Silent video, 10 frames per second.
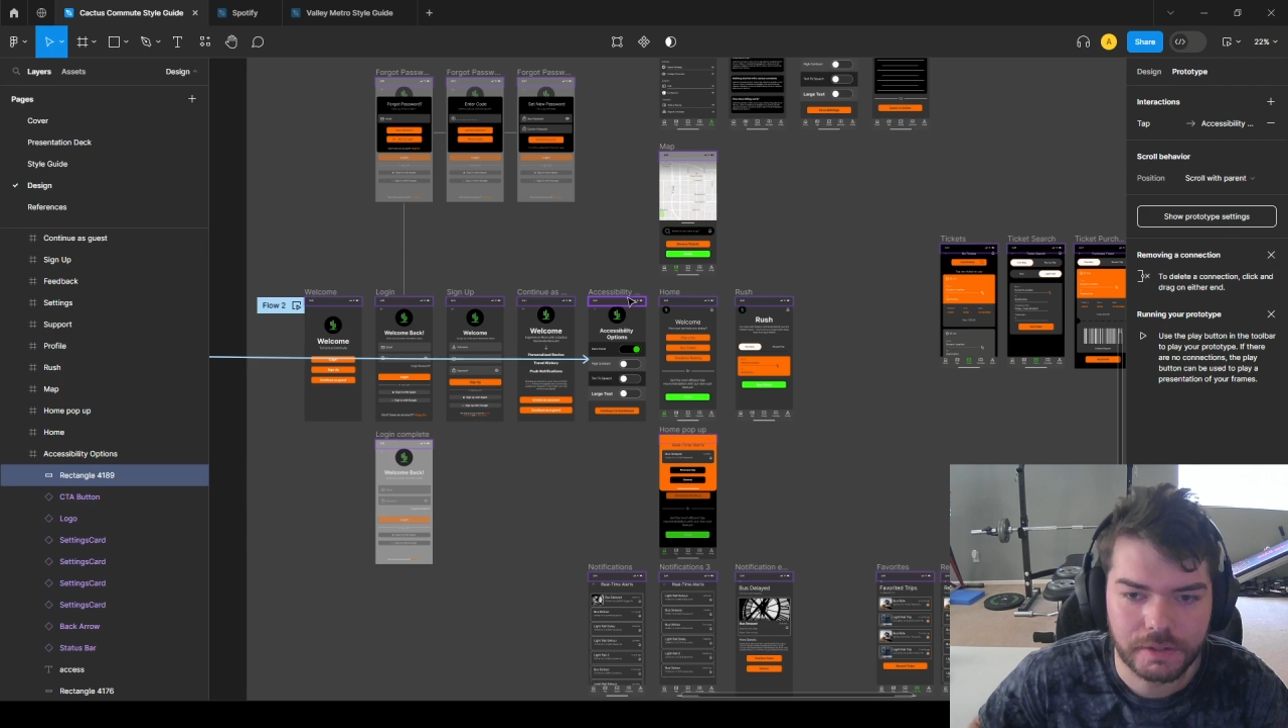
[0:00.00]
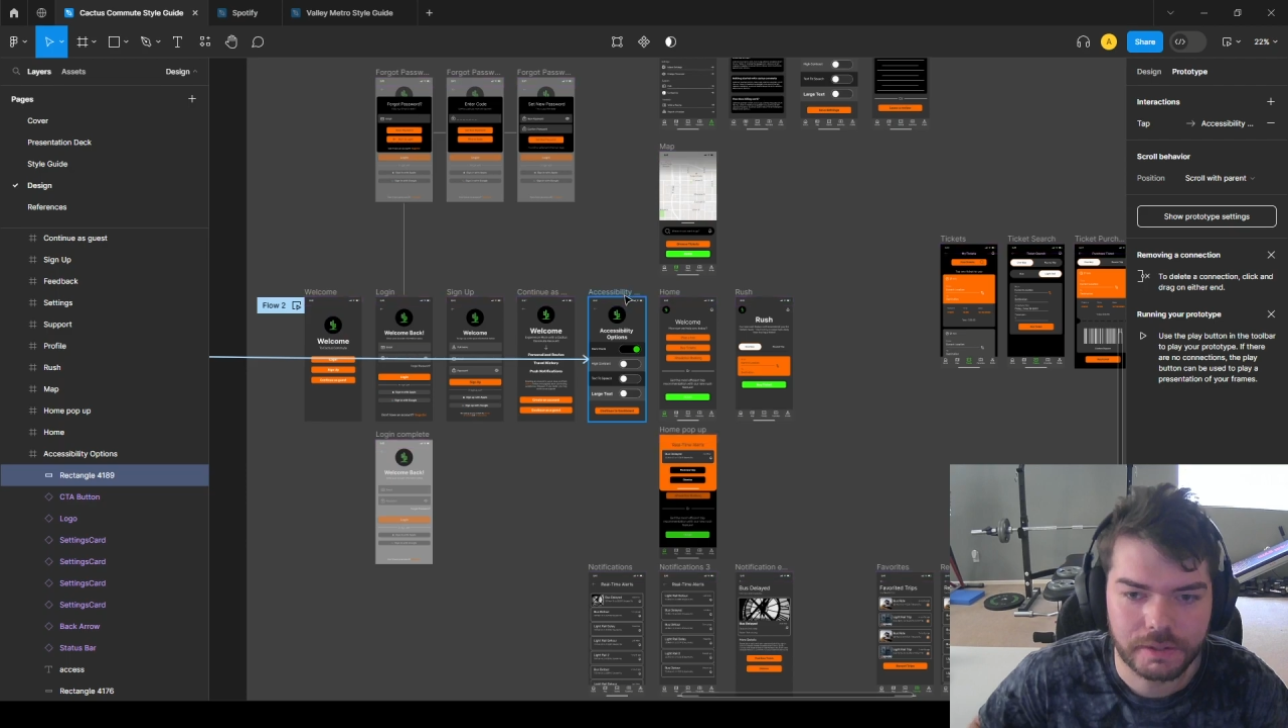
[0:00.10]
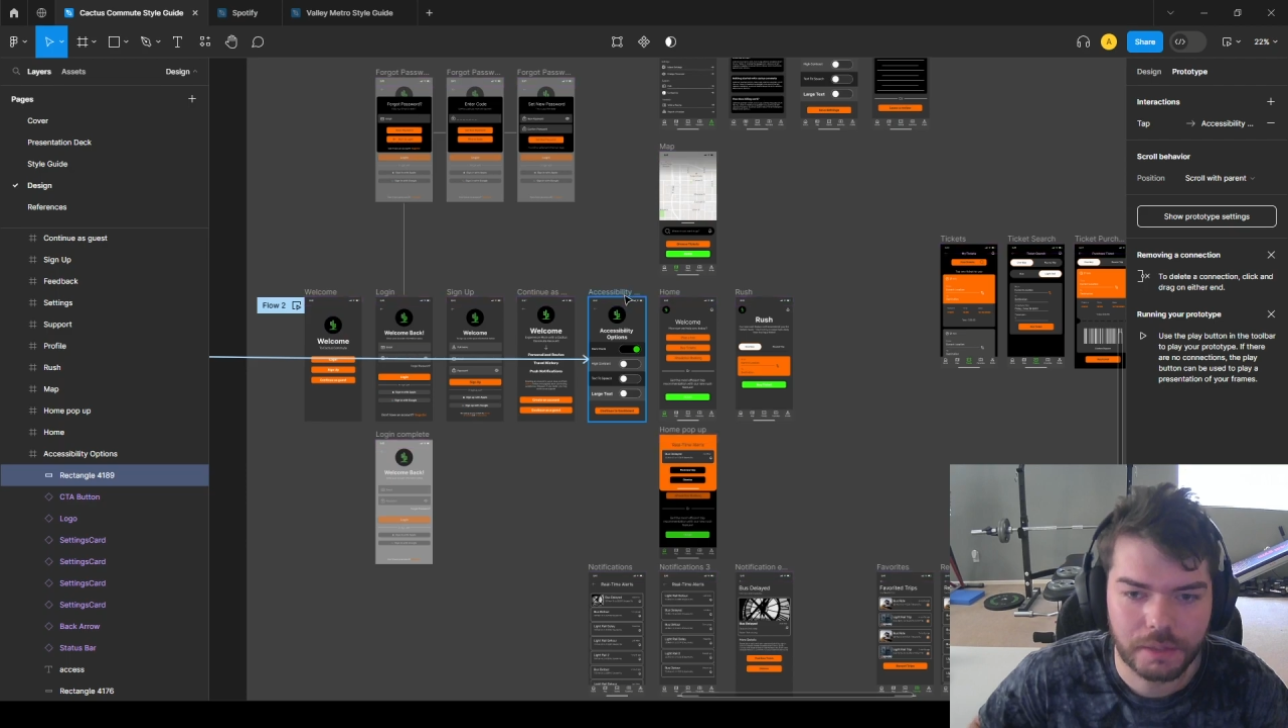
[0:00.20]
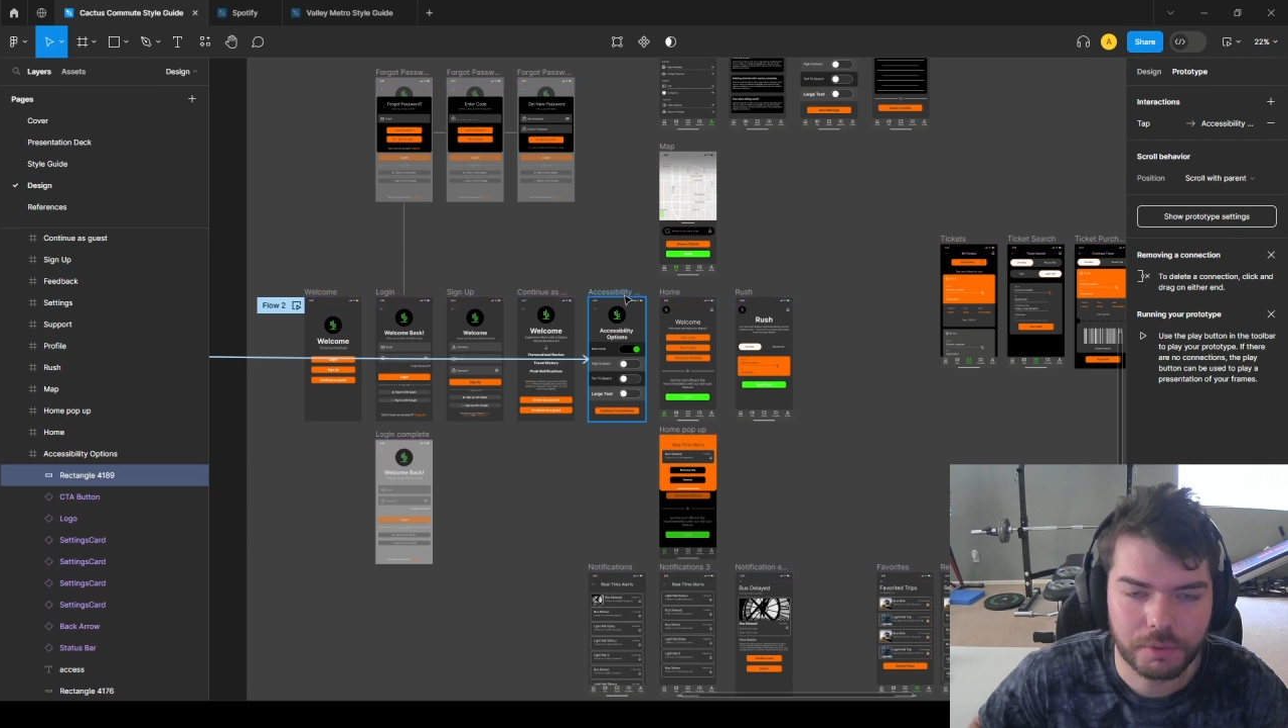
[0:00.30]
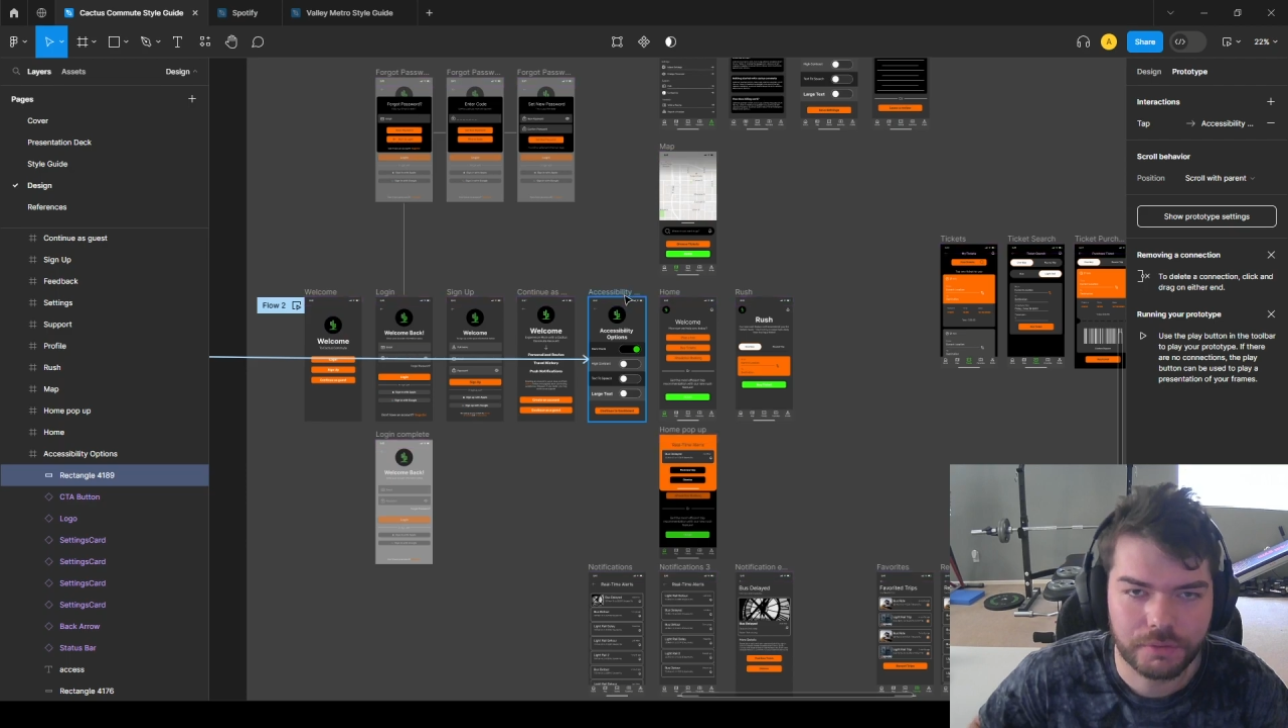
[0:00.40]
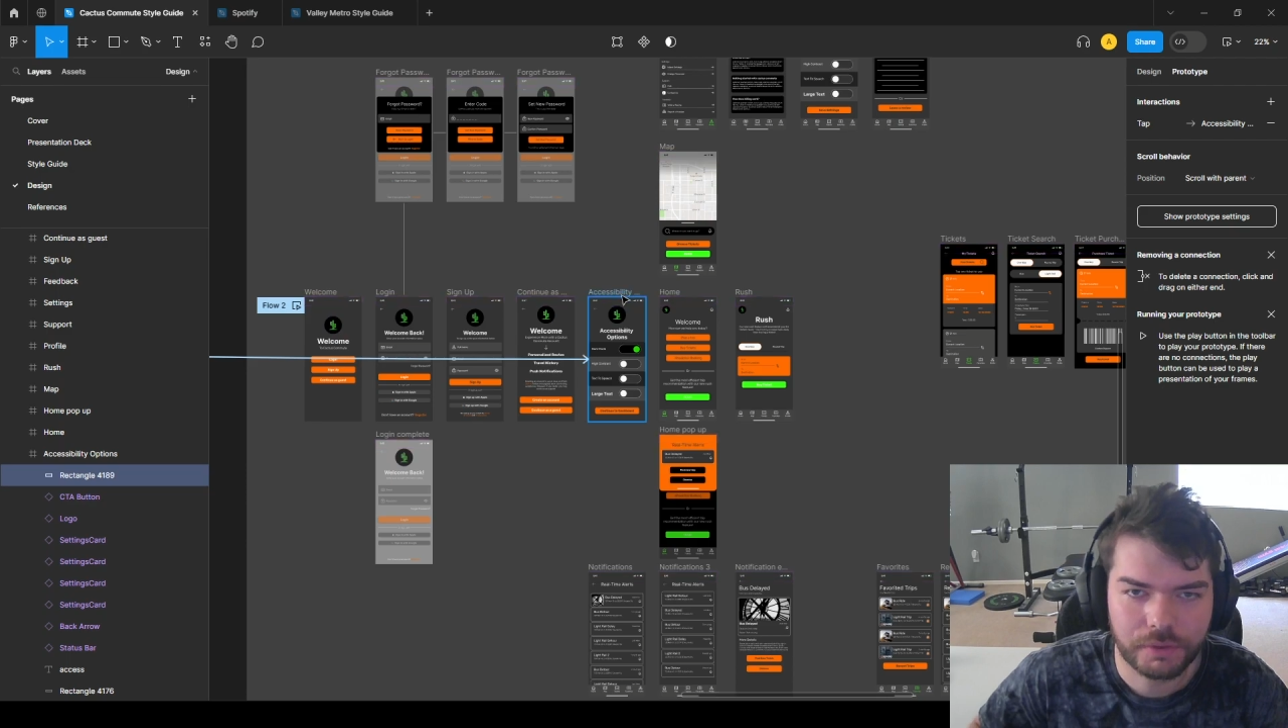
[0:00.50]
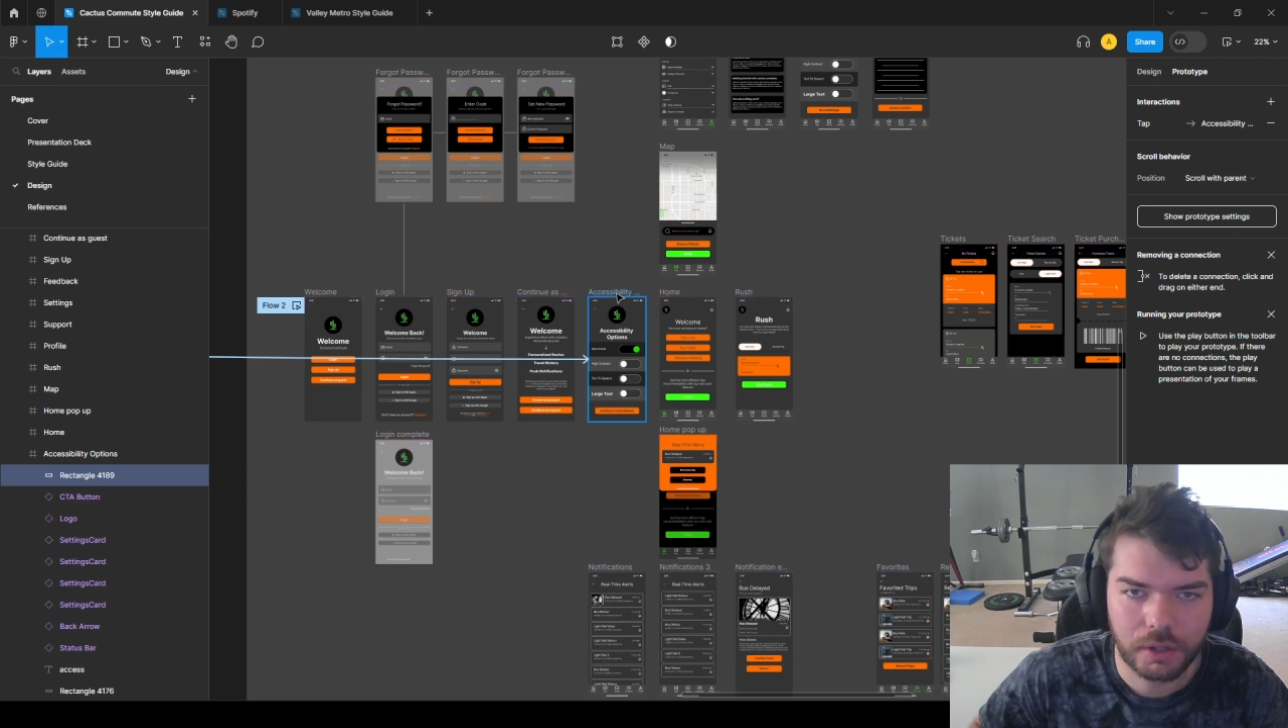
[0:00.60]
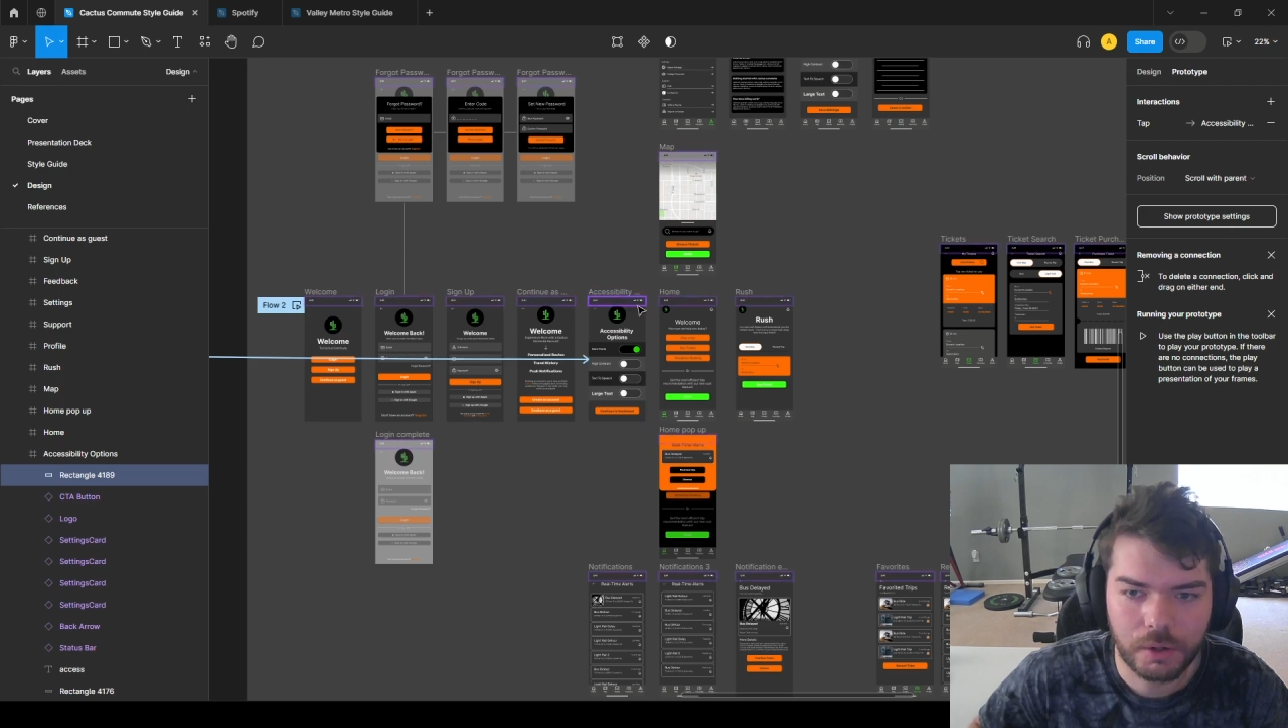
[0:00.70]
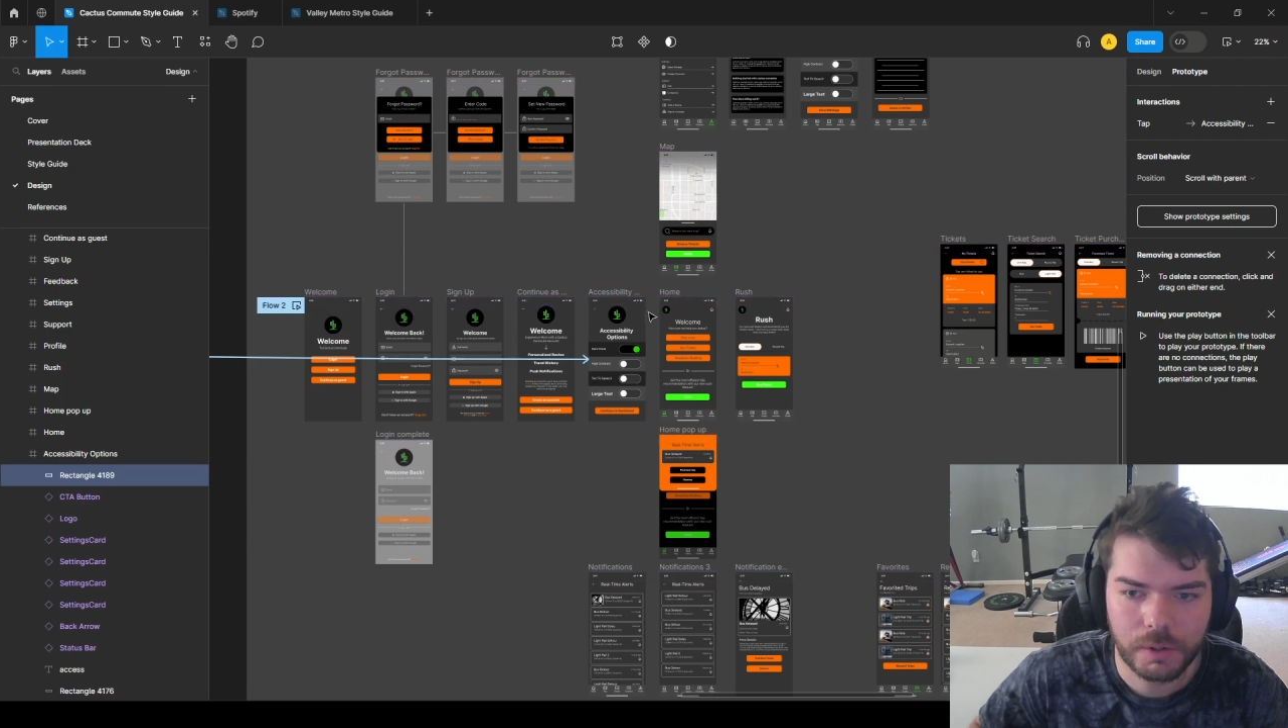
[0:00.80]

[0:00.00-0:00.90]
separate flow,